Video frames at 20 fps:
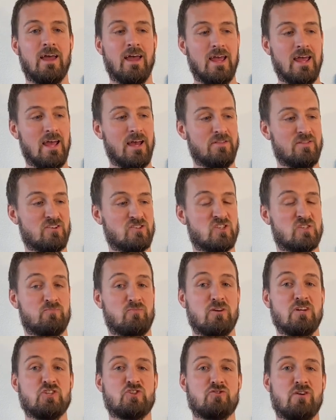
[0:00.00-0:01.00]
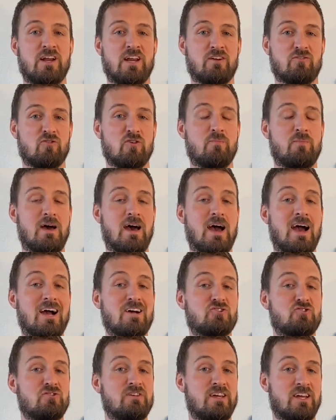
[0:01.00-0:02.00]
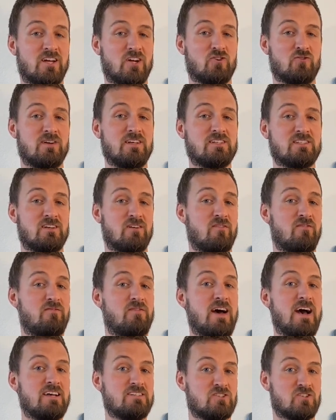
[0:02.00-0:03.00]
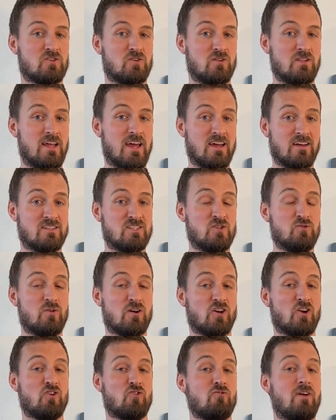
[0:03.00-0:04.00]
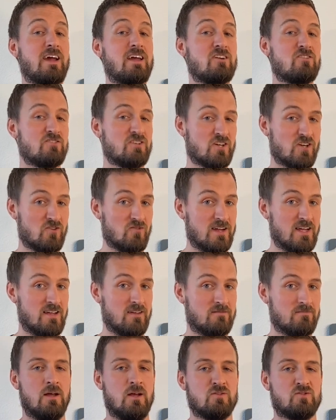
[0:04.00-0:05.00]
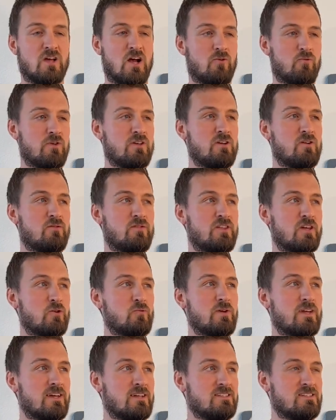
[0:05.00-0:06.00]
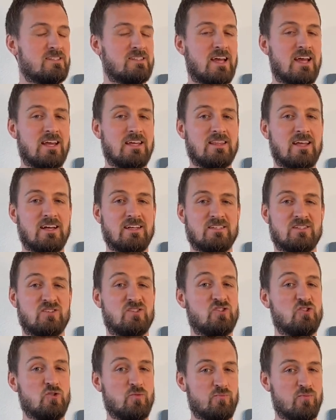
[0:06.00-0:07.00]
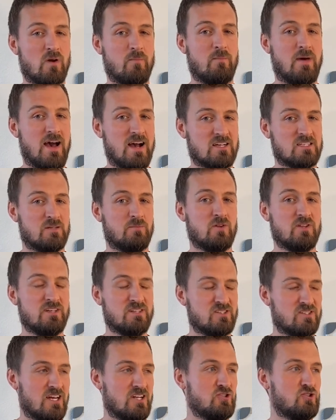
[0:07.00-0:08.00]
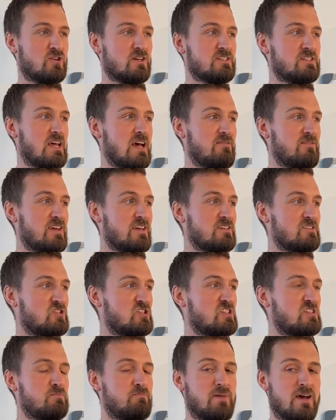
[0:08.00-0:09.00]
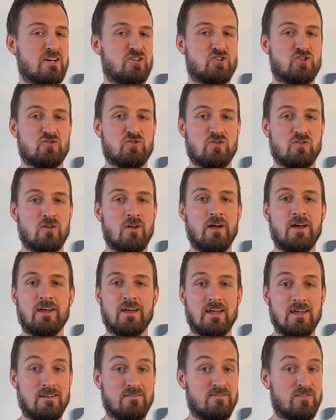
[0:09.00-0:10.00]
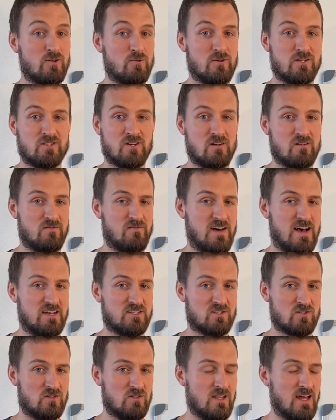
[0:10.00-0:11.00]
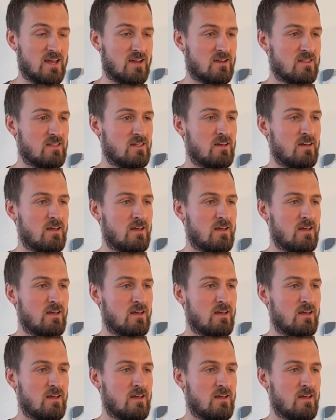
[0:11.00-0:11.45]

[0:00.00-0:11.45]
And the sprint training group actually increased their fascicle length to a greater degree. So I really don't think we can say that supramaximal eccentrics have a special influence on fascicle length.